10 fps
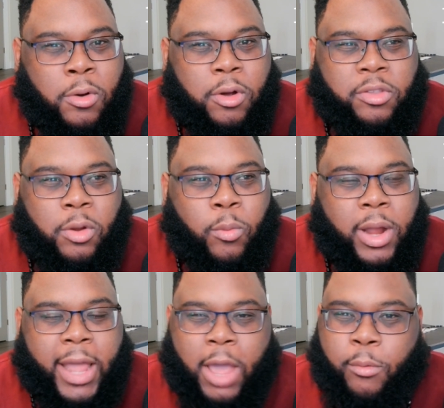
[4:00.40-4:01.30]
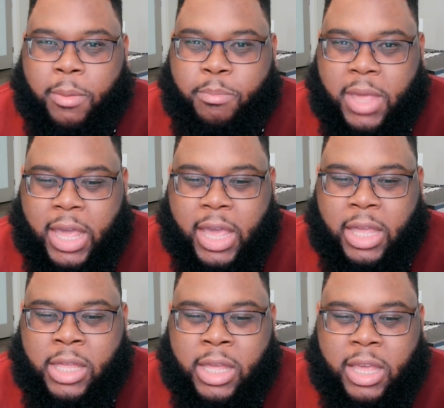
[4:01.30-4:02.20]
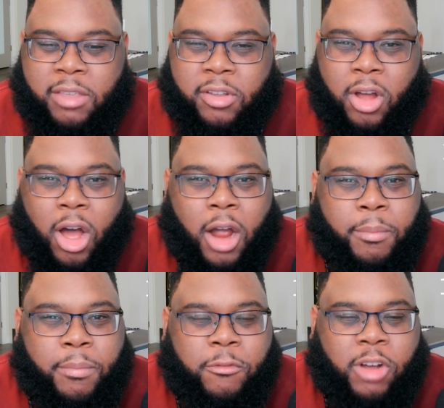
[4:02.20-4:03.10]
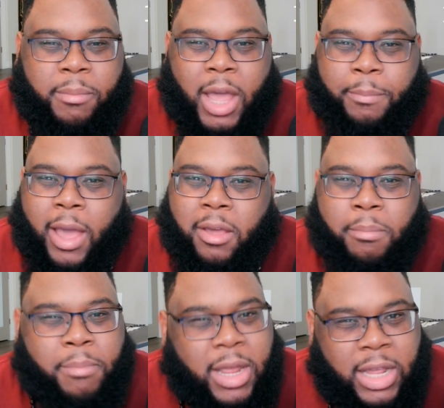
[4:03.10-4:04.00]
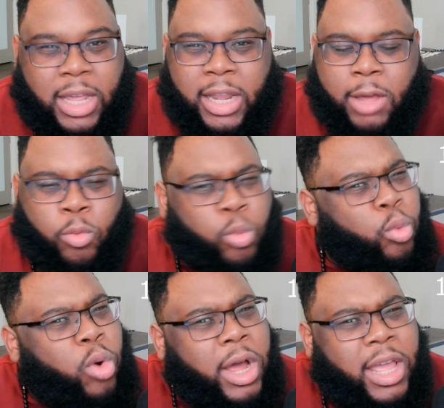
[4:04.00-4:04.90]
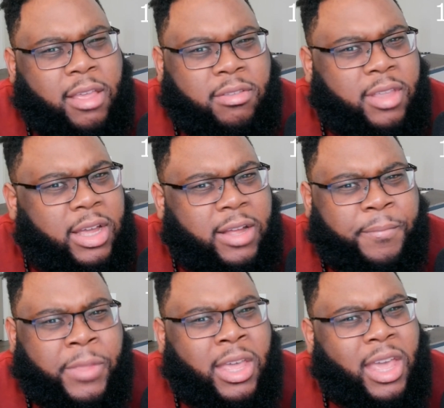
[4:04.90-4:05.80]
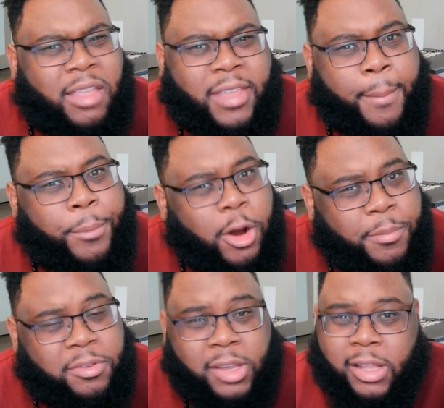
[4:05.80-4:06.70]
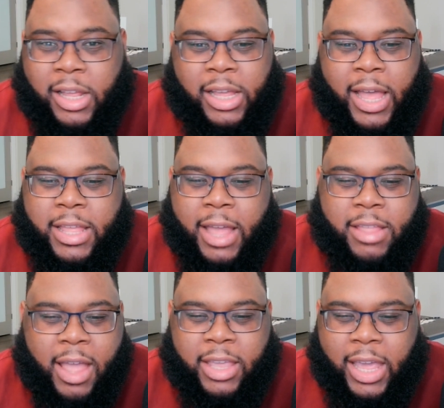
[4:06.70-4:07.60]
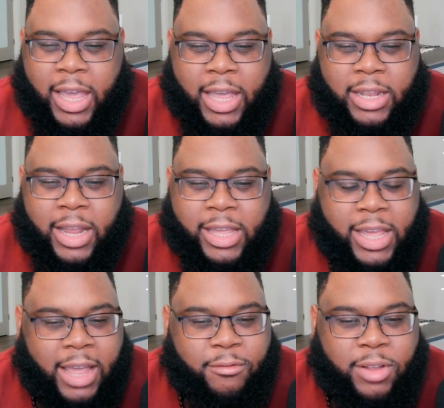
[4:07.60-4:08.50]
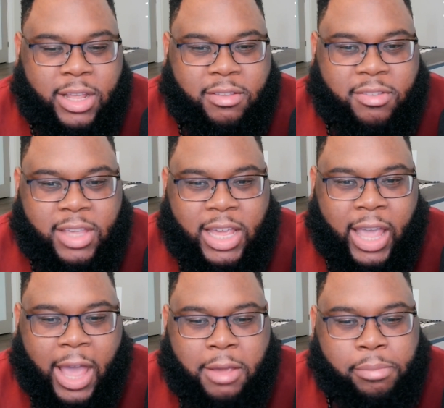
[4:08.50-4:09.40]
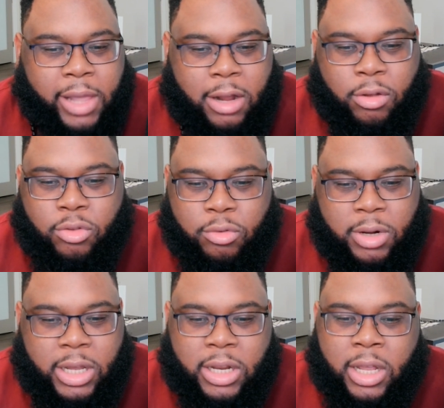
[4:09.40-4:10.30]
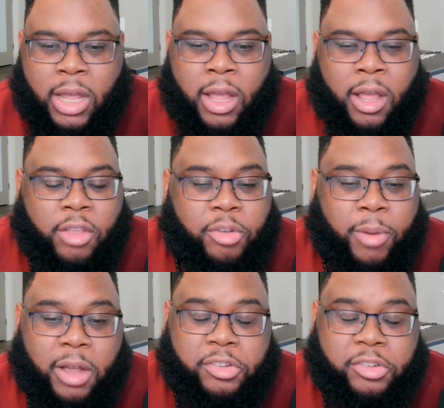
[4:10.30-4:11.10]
or is it a 1A, 1B? Is it a R running back by committee? Like, what is the intent and purpose here? Like, I can't really see how you plan on doing it. Jamar